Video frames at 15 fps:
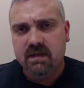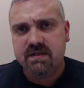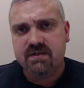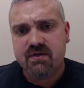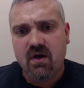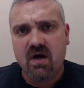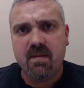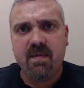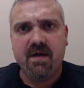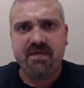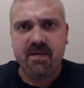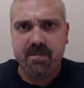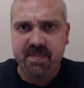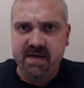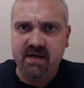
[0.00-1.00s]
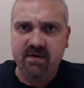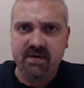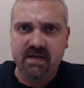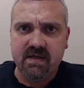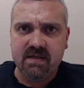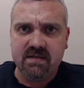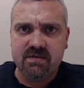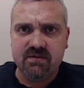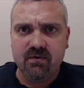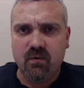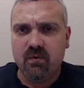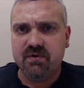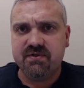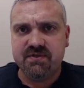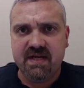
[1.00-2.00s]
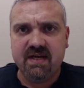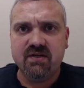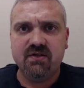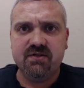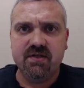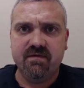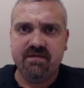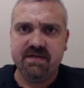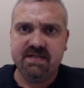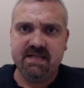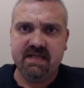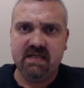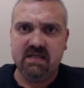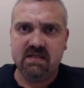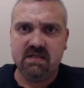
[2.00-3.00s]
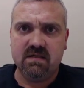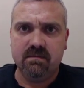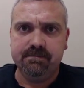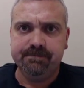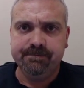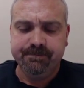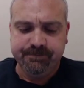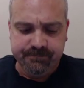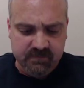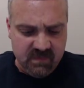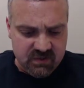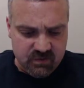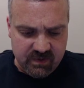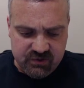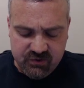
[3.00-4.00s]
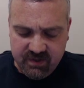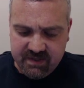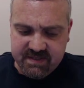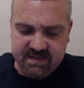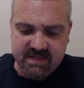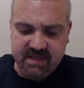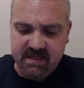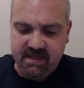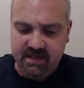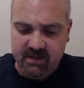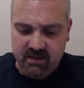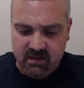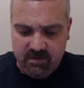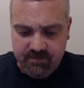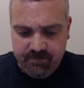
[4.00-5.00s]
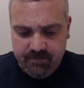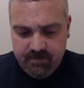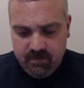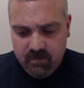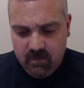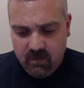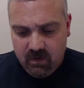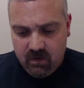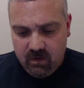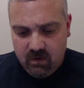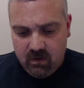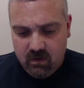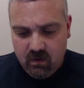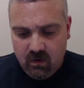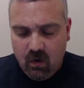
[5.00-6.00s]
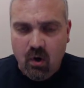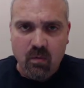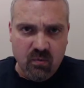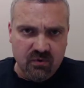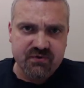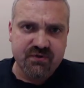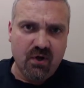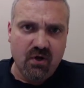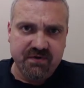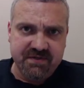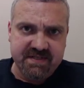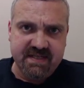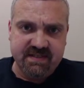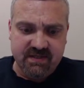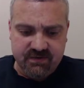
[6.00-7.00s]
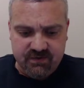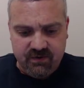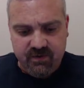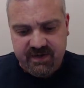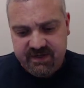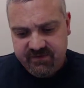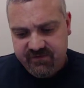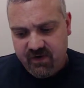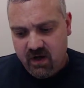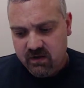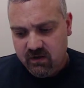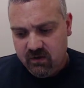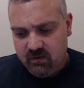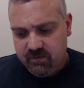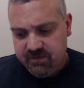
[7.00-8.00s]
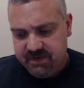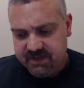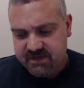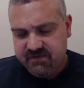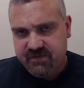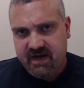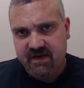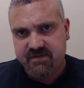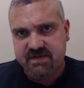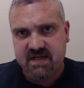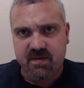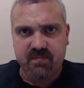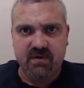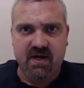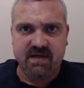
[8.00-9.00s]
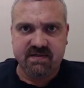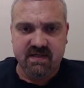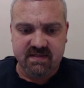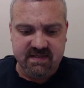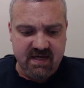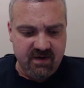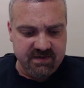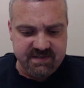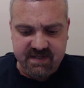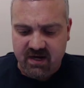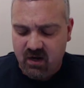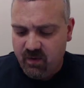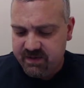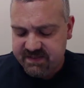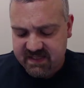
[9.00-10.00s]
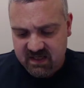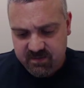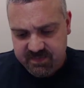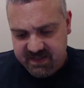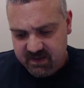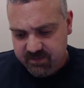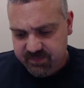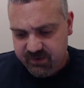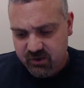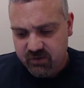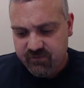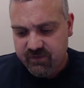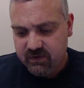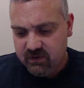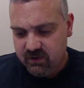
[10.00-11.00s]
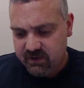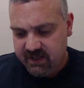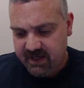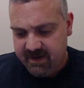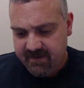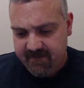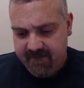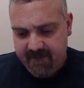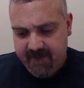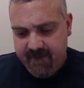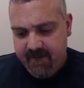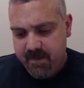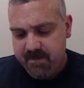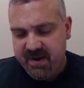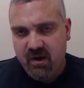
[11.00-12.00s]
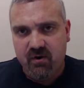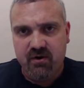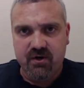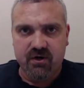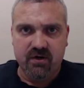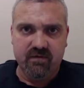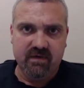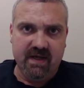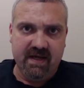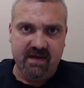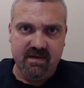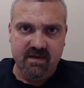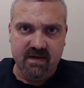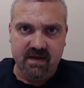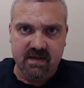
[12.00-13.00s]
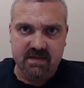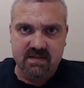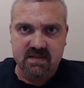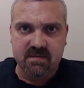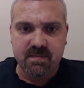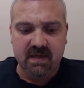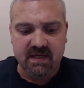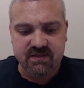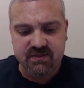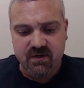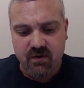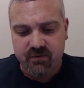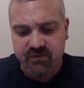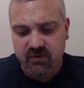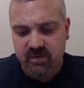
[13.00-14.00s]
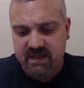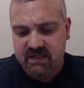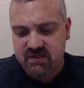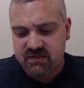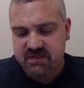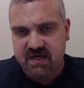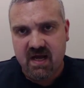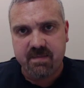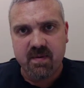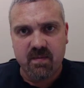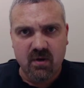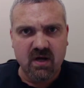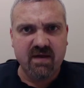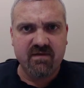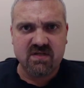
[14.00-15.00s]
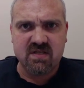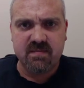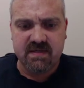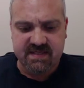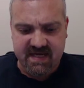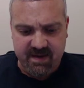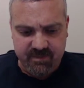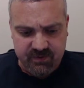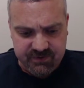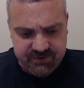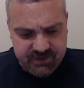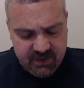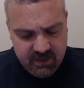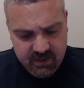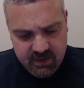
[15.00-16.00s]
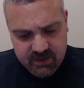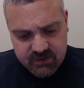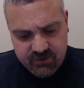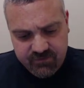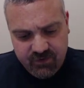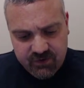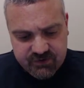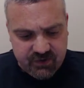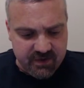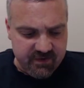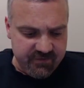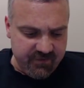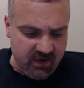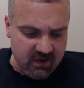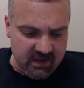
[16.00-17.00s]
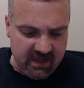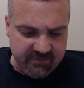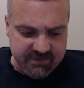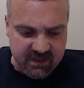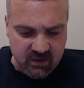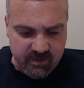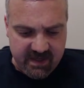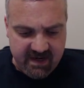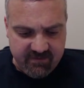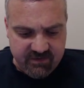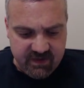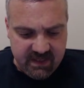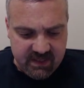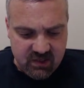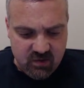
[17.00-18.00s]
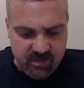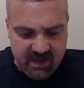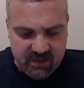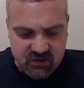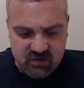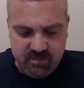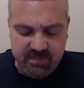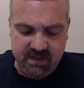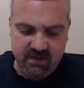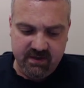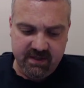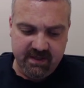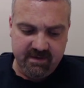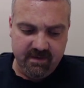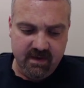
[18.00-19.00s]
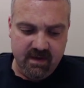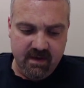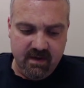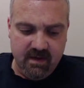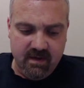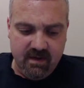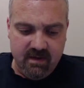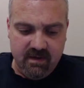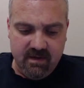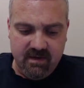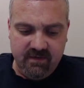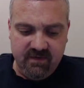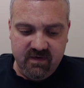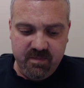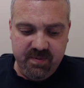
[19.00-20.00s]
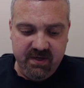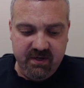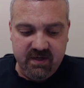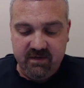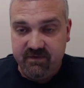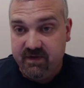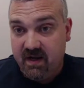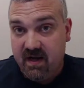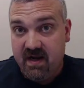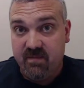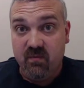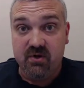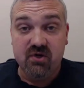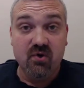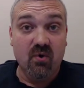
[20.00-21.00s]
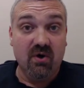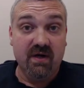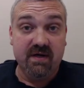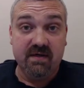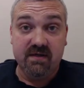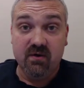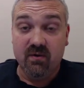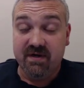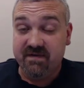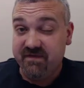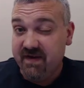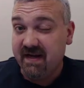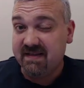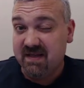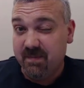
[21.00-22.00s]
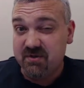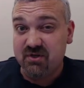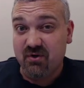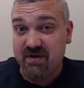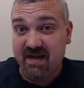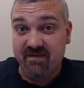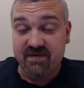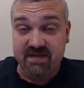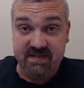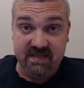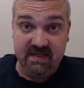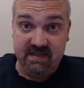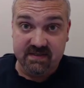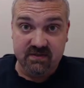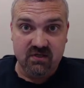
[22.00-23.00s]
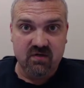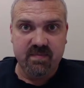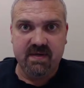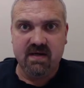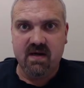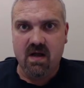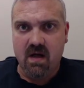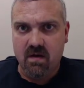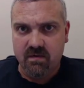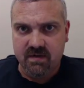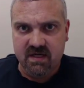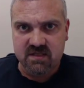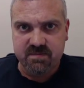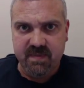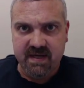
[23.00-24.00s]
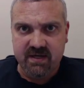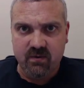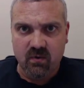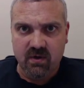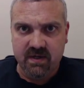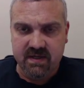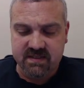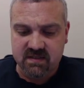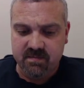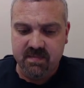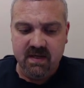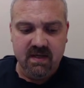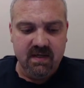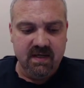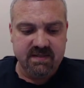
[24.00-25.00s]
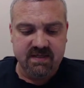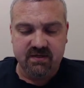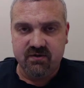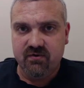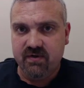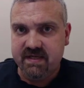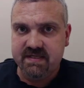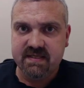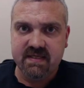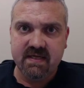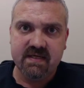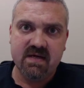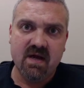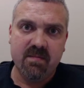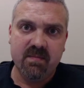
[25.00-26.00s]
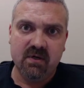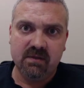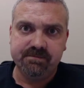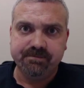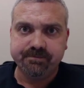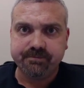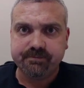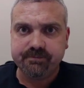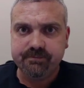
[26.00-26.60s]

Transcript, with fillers: Let's talk about the periods or stages of disease. So as you can see here, almost all diseases are going to follow this five step process. Now, it's not always going to be a beautiful looking bell curve like this, but let's go through each step and we'll give you some examples. So, first on the far left here, we have the incubation period. This is a period of time when you are in, you are infected, but you don't have a disease. So you've been colonized by an organism. It's increasing in number,